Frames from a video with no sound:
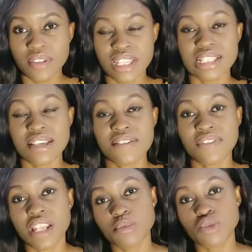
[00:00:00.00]
that's
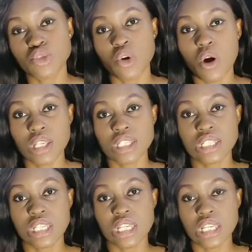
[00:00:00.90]
available to us
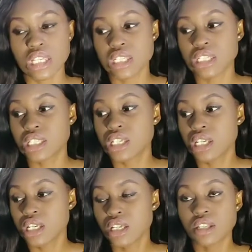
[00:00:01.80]
is
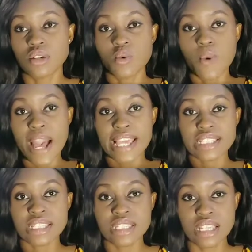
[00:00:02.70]
the white
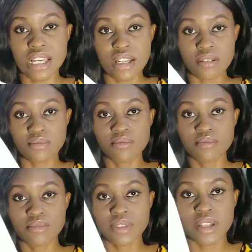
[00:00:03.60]

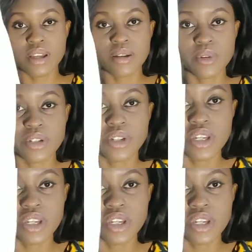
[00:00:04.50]
one. You